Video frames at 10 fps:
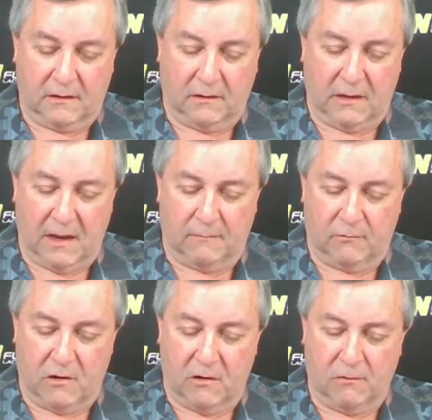
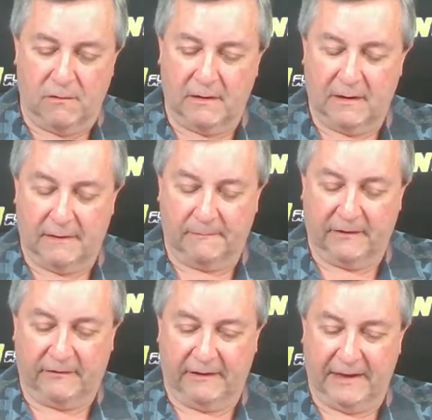Calamro, I'm
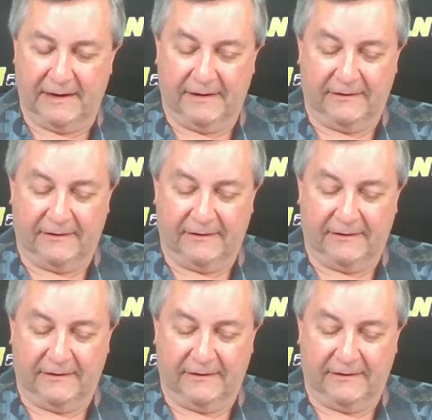guessing that